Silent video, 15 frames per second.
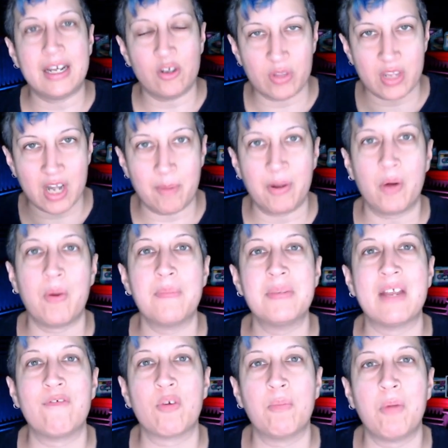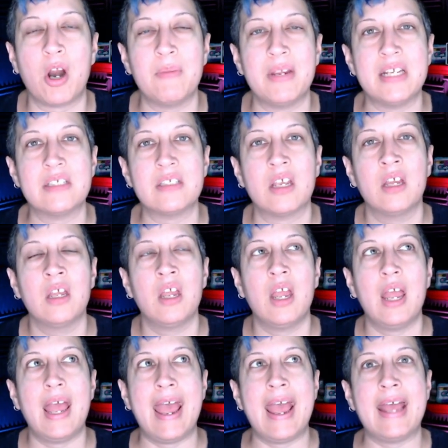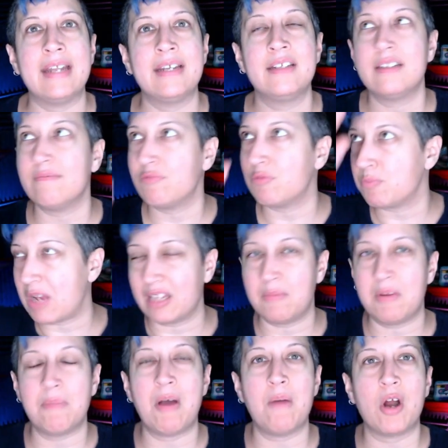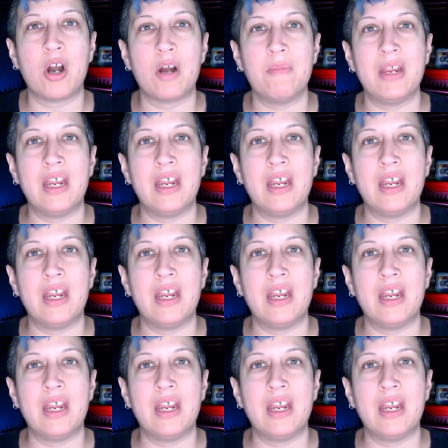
I know that I'm on a website for Barbies and telling me about